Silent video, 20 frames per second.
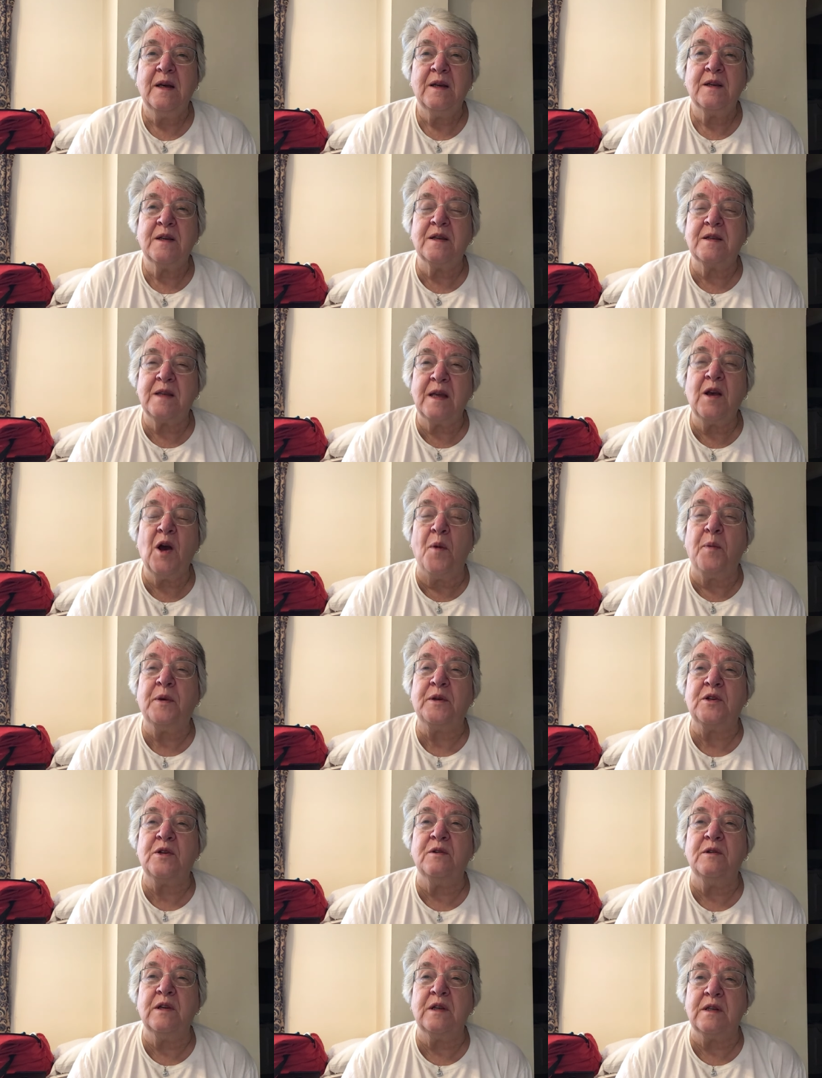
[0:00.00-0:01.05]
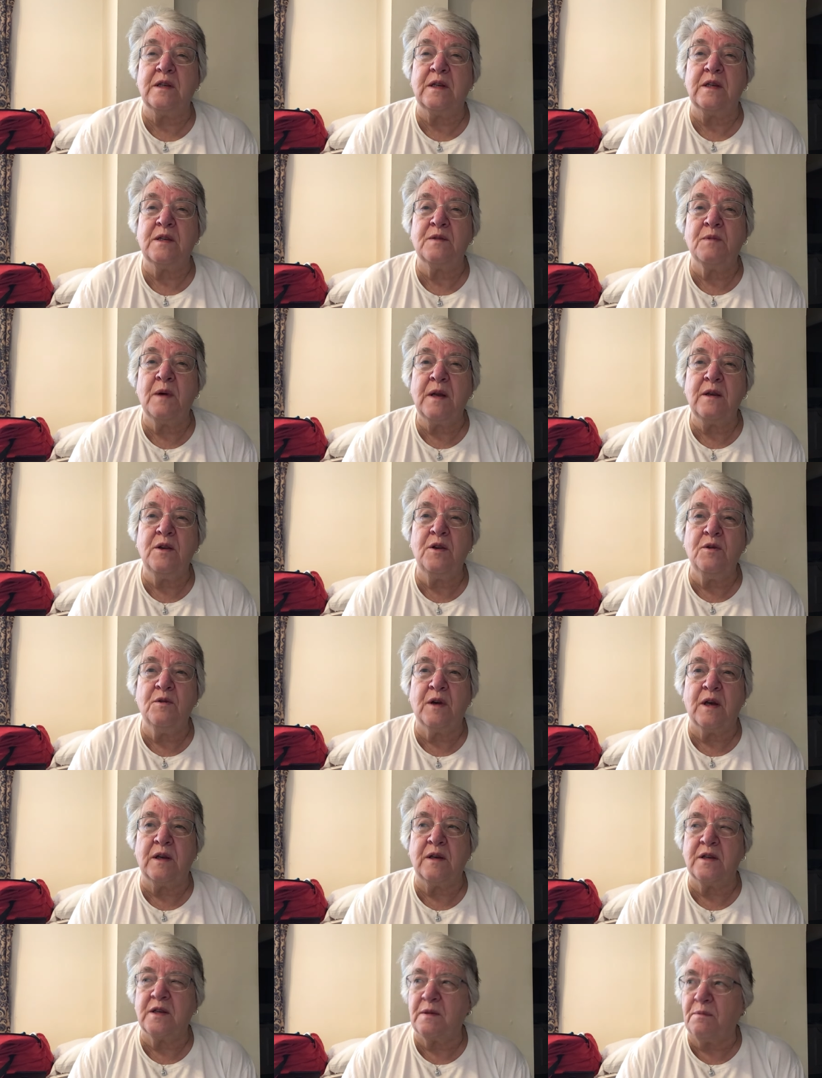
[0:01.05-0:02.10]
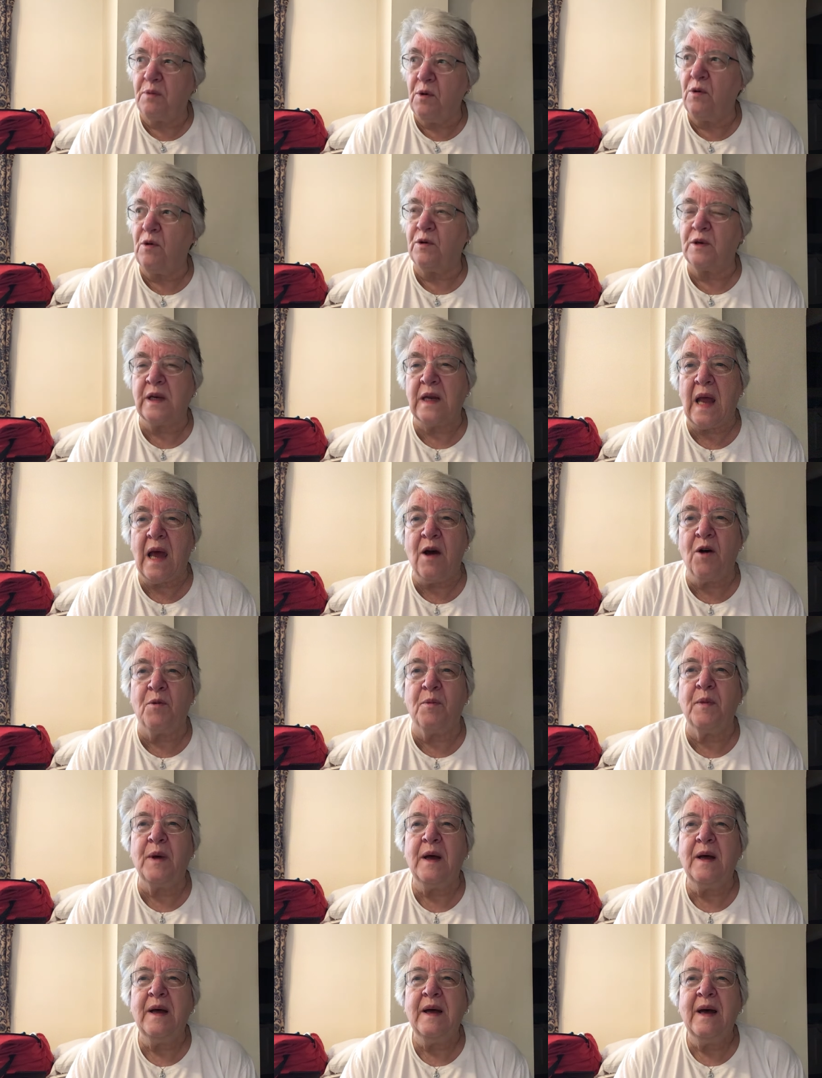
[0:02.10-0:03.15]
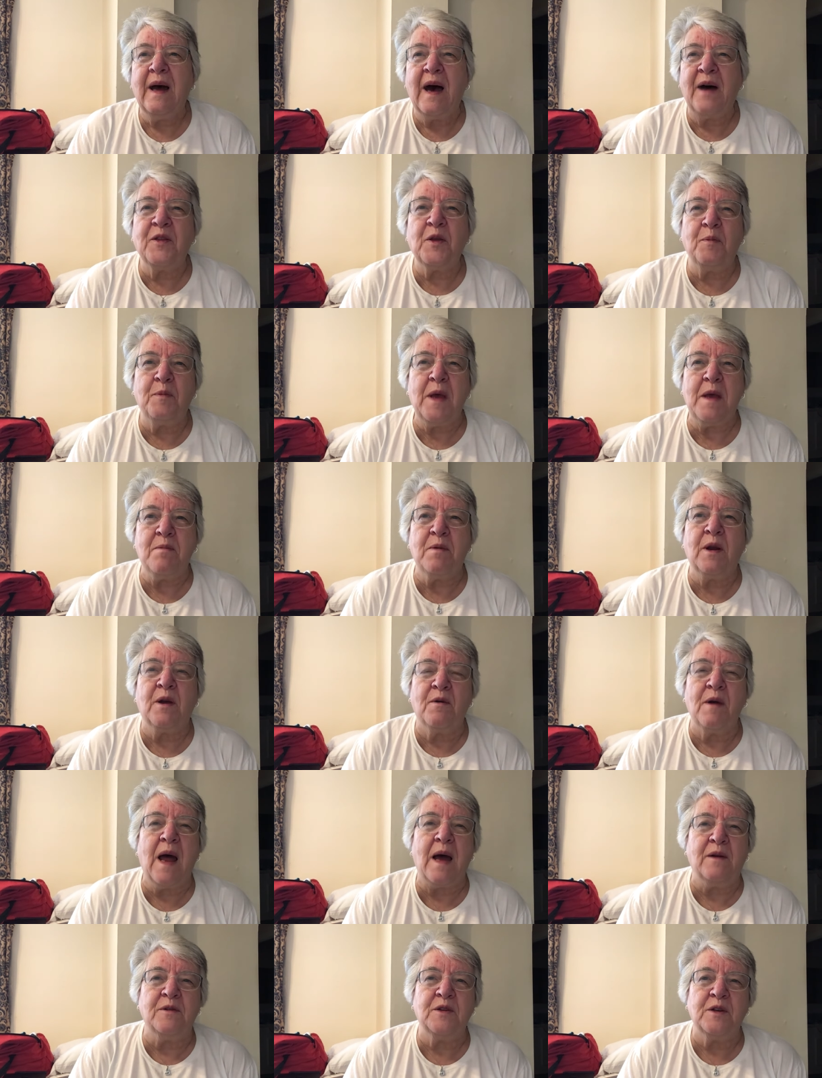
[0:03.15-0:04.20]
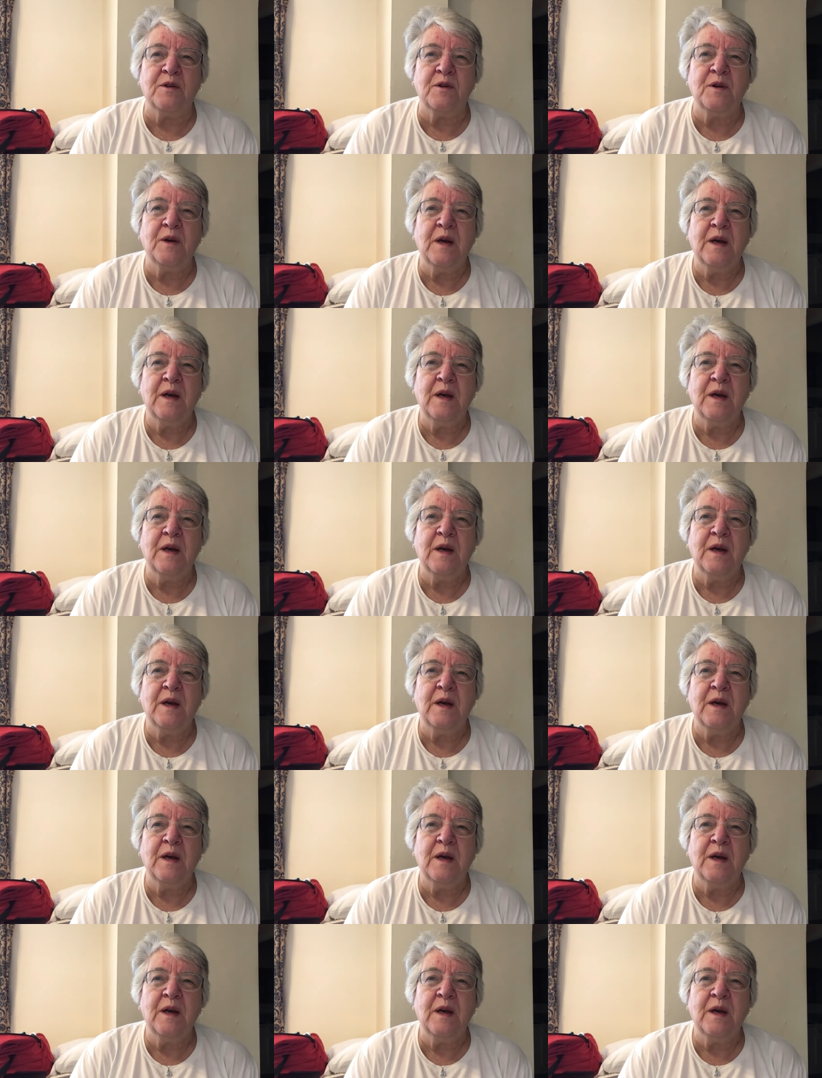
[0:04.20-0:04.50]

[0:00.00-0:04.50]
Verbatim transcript: to see opportunities when you can support and help other people around you.